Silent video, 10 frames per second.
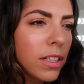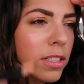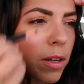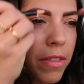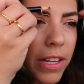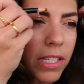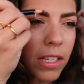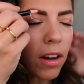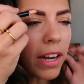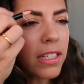So this
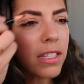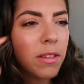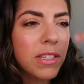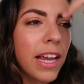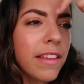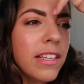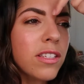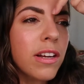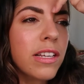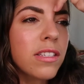side, so I was saying this
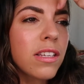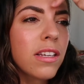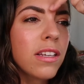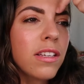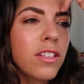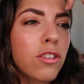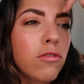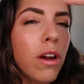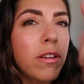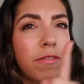side is just
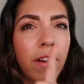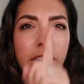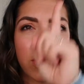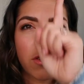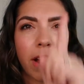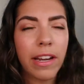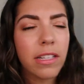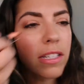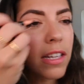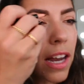grows very
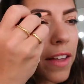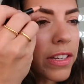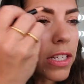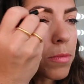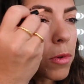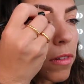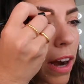straight and this is more